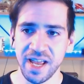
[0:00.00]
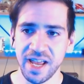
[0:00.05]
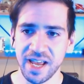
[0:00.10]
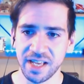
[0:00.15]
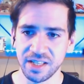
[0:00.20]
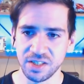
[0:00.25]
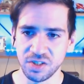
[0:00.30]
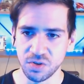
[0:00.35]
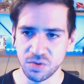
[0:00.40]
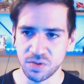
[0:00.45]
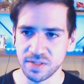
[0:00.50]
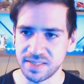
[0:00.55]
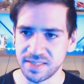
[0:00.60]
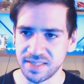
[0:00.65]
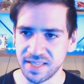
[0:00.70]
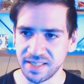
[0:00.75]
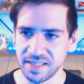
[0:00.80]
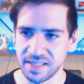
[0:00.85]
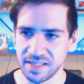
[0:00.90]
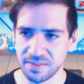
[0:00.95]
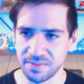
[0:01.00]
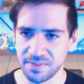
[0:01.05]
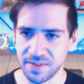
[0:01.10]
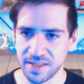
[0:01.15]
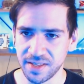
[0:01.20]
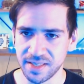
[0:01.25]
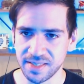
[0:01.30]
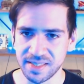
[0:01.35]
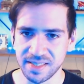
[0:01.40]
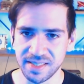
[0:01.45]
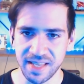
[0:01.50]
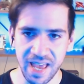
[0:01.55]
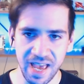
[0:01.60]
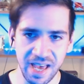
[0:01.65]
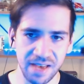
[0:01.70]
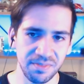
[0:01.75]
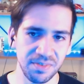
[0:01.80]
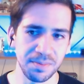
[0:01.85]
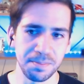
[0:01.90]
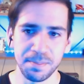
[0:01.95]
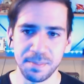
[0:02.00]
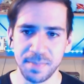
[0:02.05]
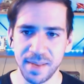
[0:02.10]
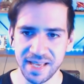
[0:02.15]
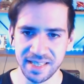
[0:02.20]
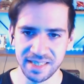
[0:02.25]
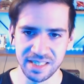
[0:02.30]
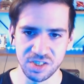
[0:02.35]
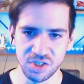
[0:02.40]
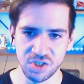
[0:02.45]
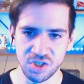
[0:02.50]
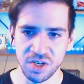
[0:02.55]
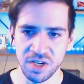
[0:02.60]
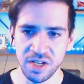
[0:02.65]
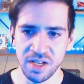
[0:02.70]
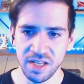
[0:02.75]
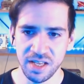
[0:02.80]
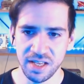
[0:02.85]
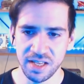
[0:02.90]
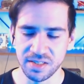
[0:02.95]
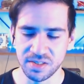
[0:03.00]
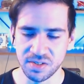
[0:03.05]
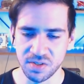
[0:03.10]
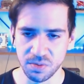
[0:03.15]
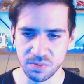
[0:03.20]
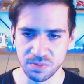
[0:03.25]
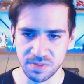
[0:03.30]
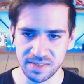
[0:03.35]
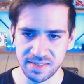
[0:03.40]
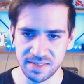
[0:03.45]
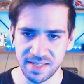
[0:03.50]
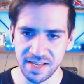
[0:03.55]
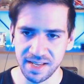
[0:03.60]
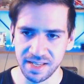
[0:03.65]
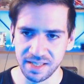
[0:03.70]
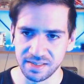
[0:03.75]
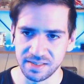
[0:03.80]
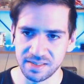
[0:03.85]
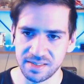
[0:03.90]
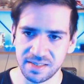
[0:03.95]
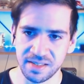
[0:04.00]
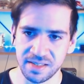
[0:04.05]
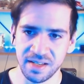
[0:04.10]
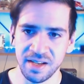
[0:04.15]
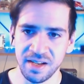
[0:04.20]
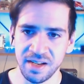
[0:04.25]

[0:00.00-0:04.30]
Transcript: and you could send it events and have it manage its own state.